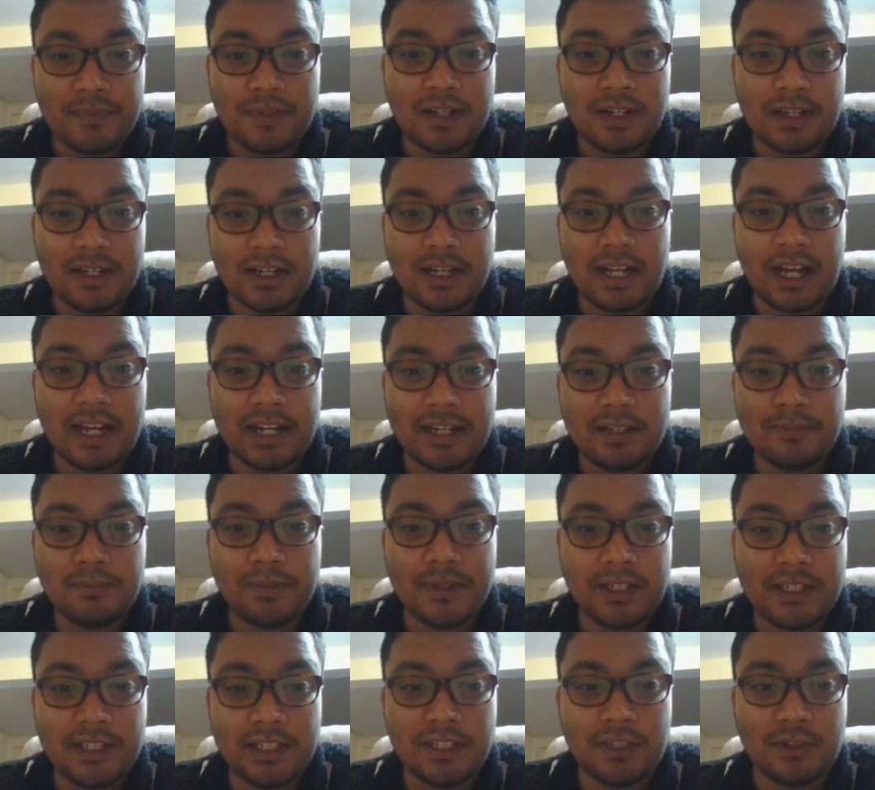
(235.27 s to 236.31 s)
knight
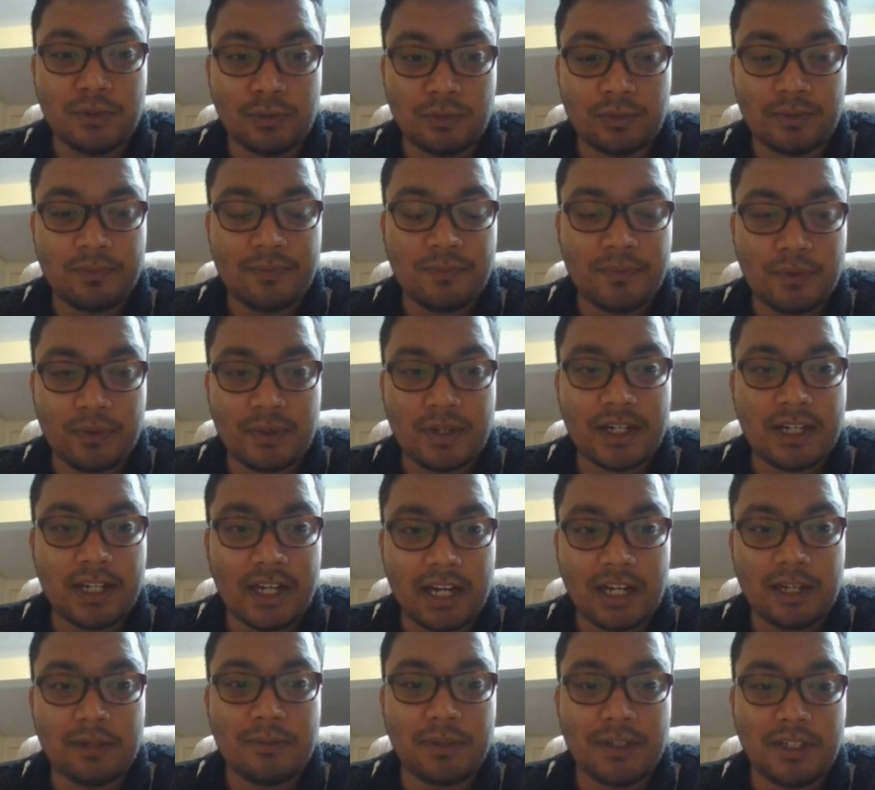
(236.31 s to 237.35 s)
b d2. Okay,
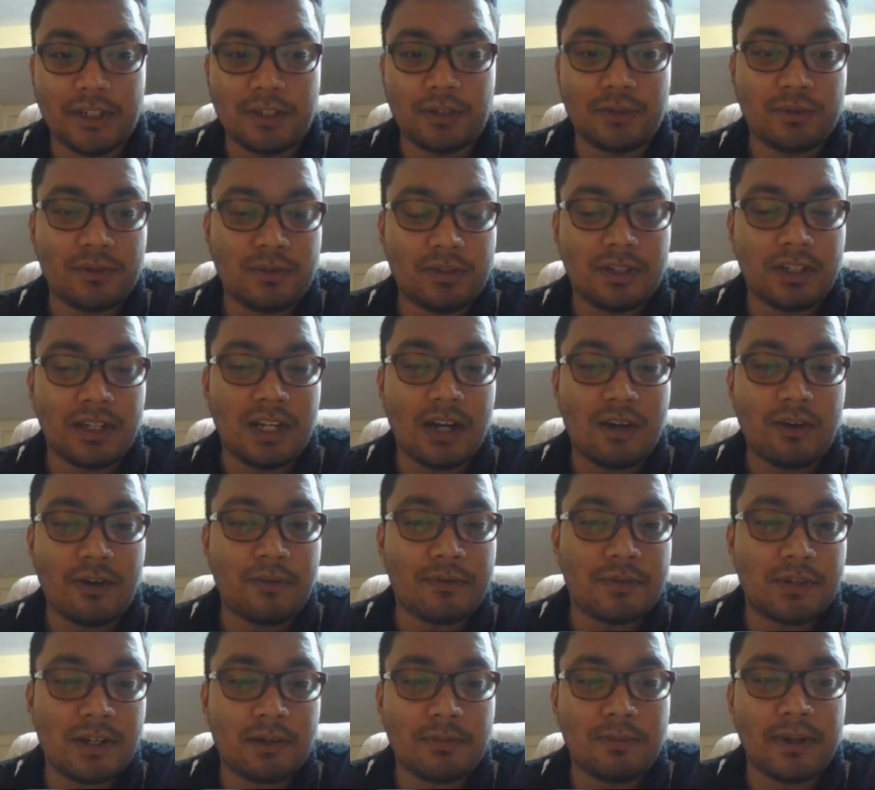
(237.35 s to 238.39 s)
knight b d2. Now
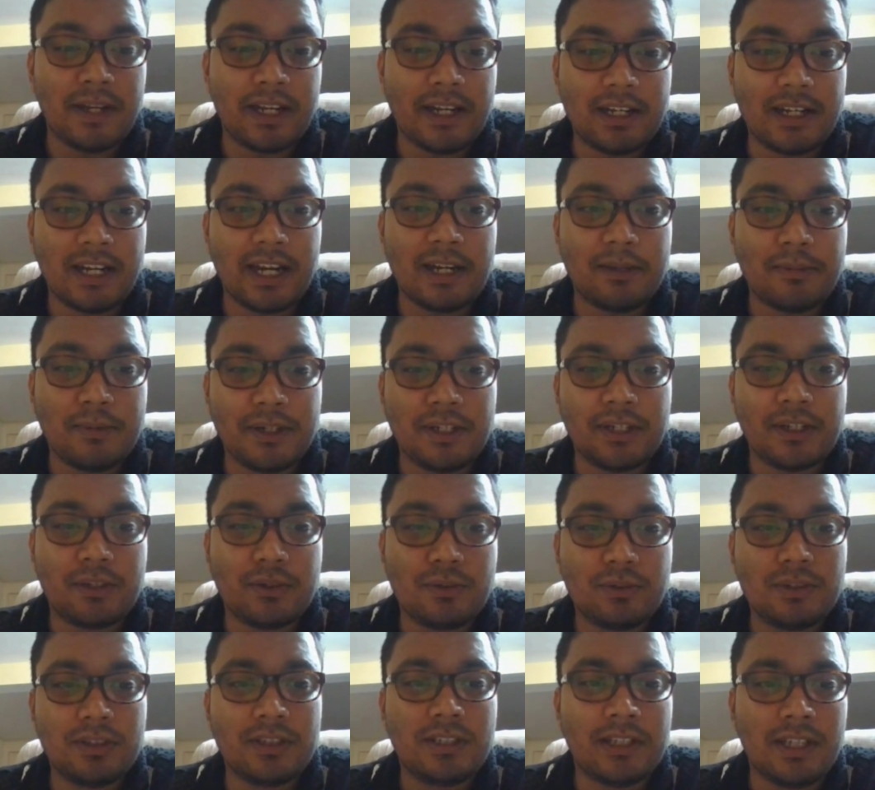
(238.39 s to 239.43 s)
after playing knight b
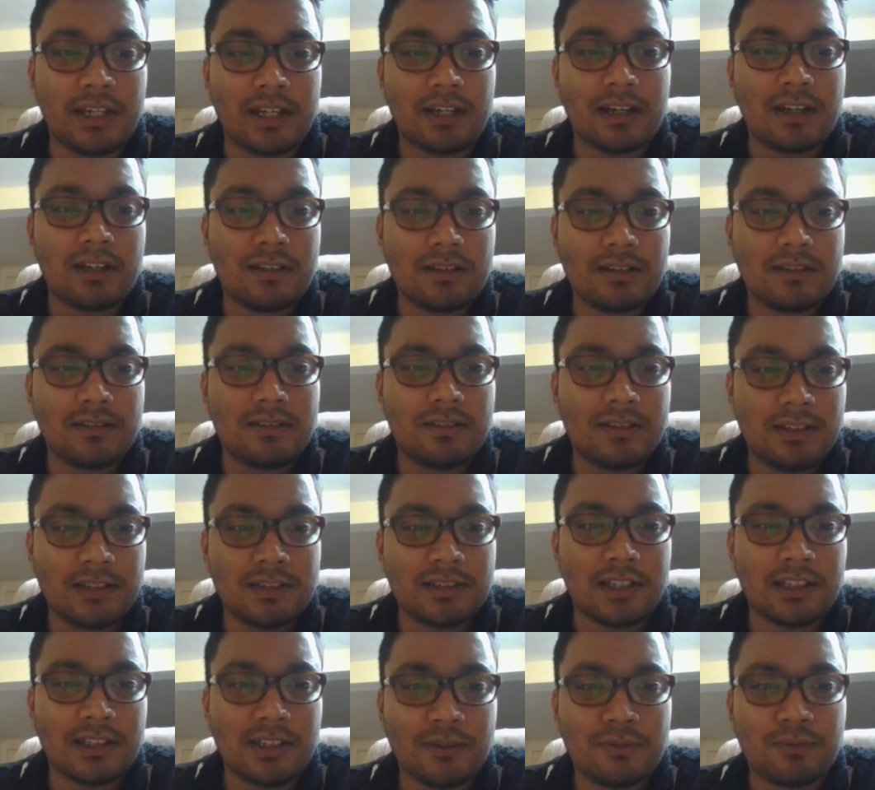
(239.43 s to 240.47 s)
d2, these
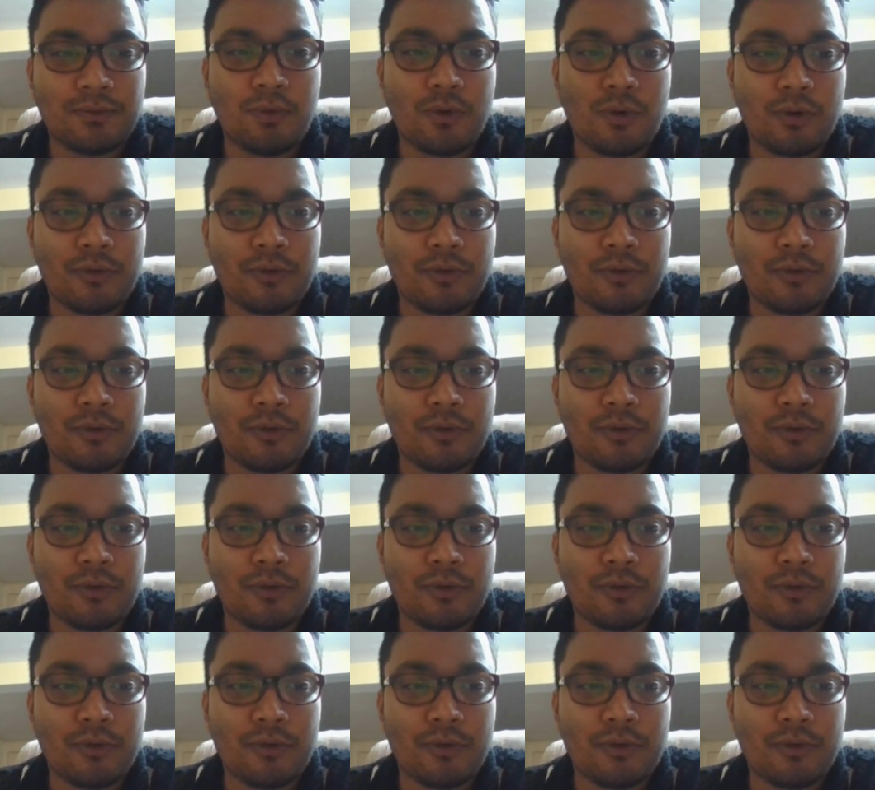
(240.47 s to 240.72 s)
are the four